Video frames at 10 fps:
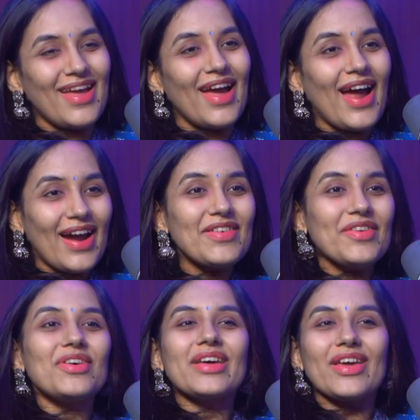and we
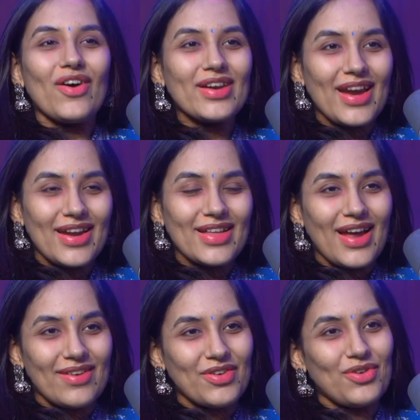are working on getting
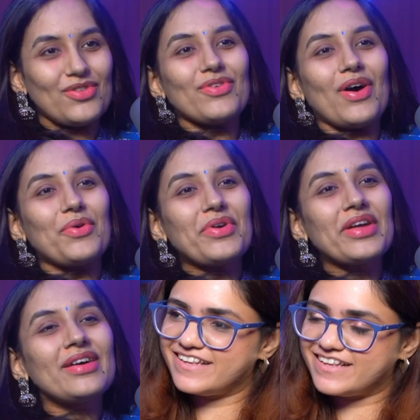that one also out.
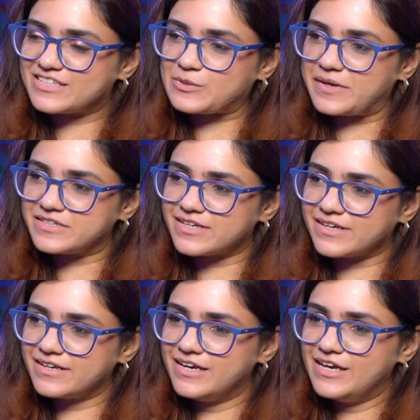It's
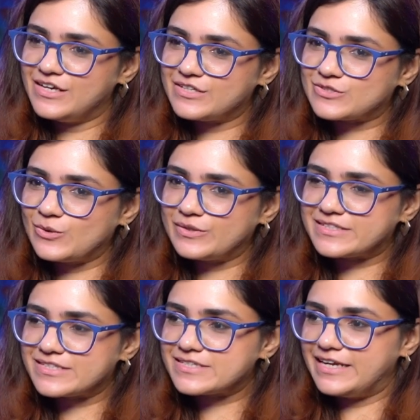amazing. So
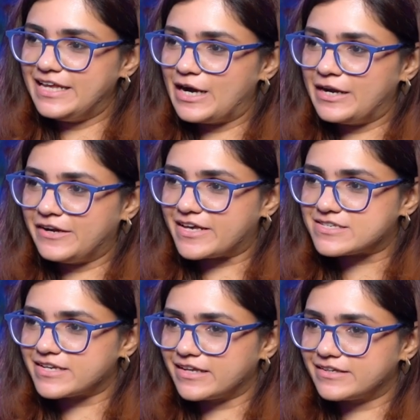this is really
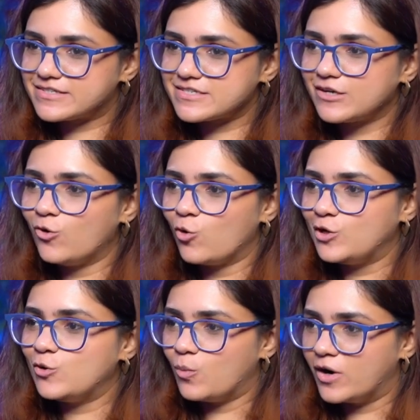interesting. This is a whole
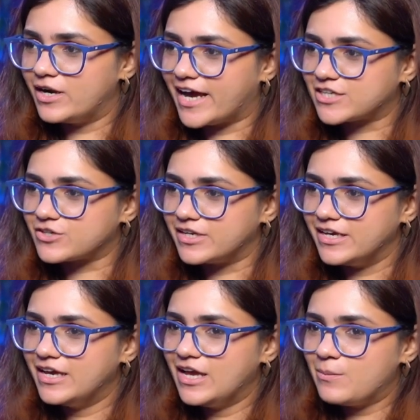new world actually.
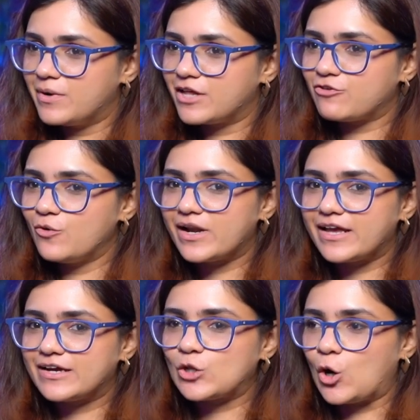But if you are
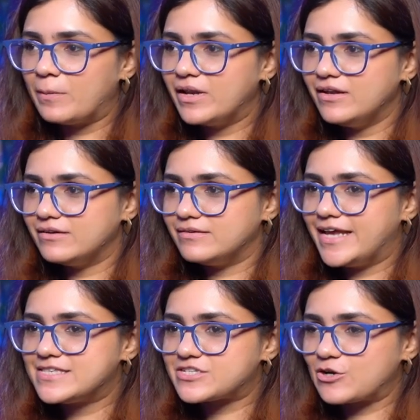like a normal
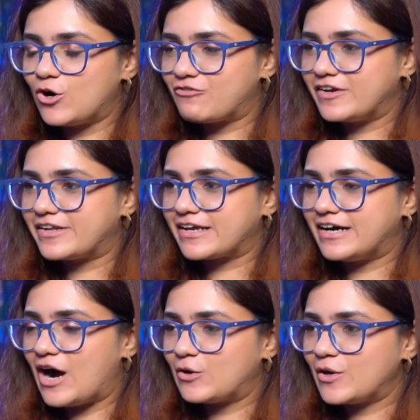instant coffee drinker,
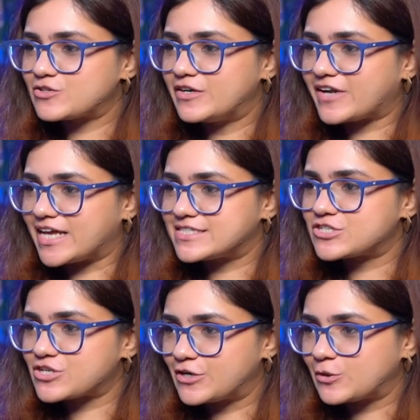how do you actually
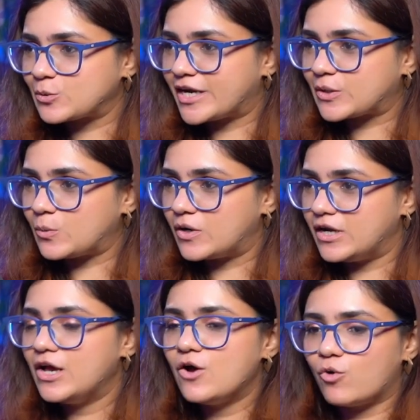transition into that
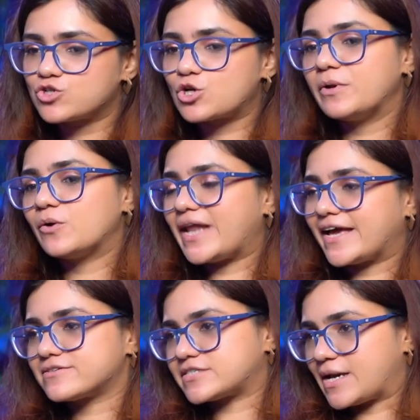world? What should be your
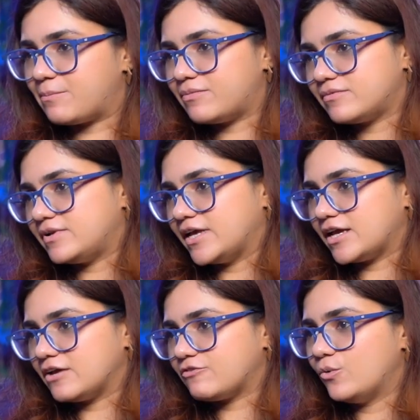next step? Like
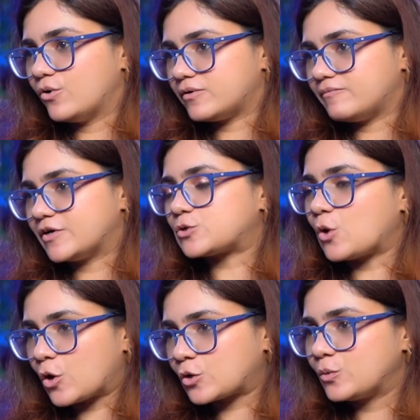if you were to
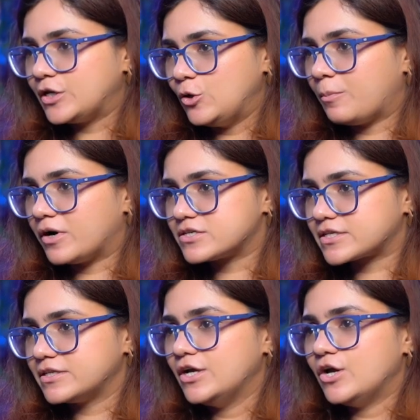talk to a new
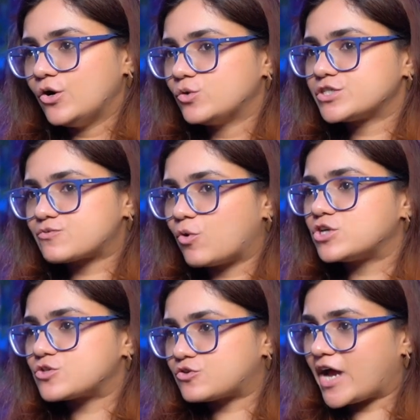person who just
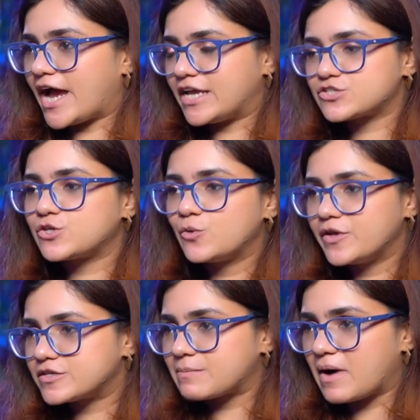wants to try, is
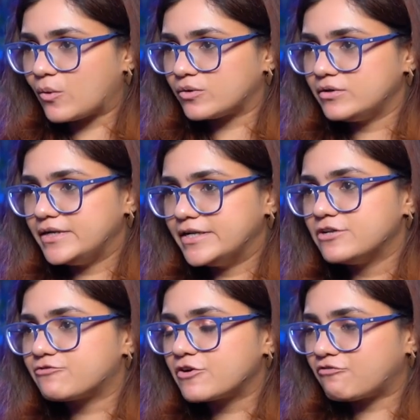curious about
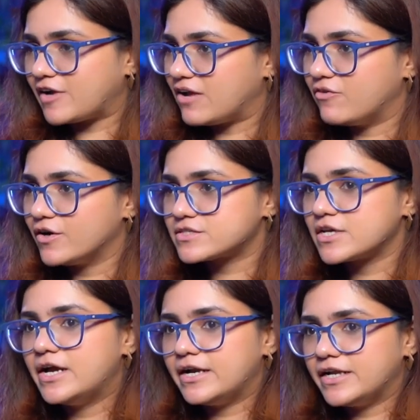different flavors,
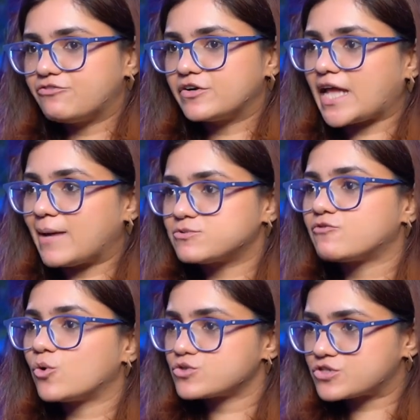different types of
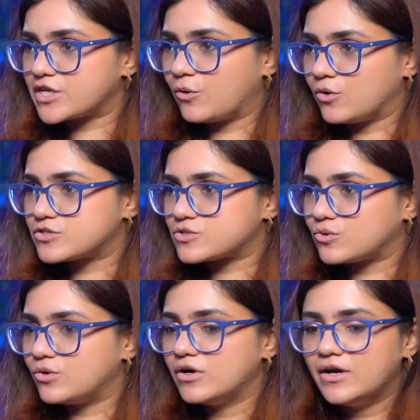roasting
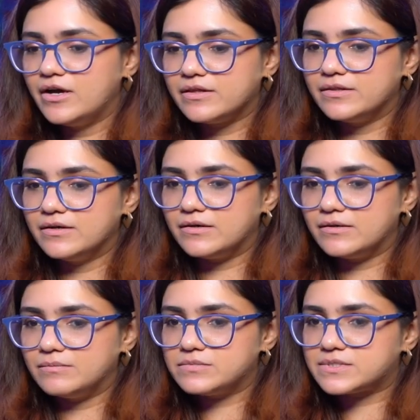also,
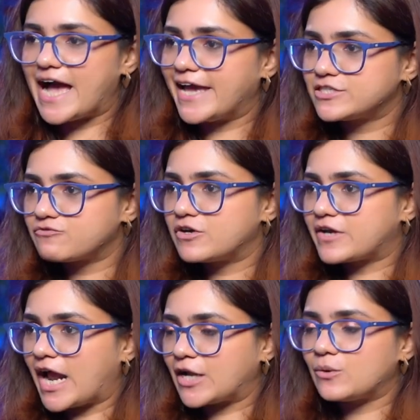the size of the
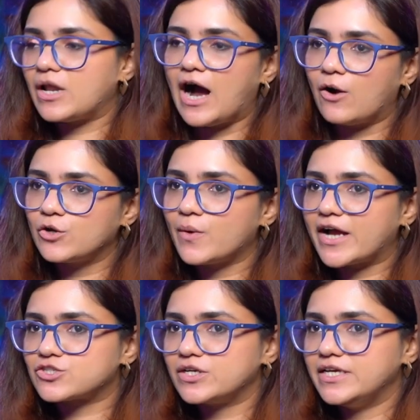granule, how do you
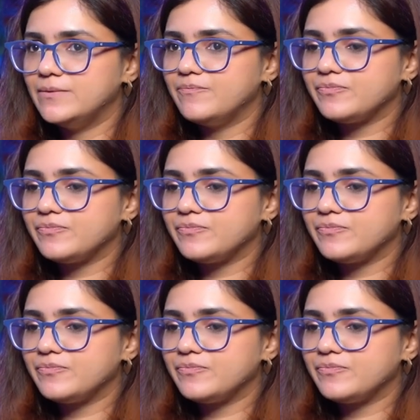actually